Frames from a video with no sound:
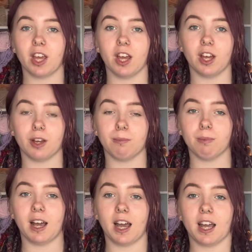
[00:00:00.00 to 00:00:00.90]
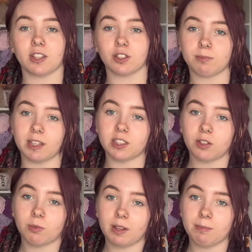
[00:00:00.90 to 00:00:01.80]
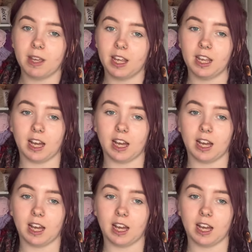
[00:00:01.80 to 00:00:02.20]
I took my son with me.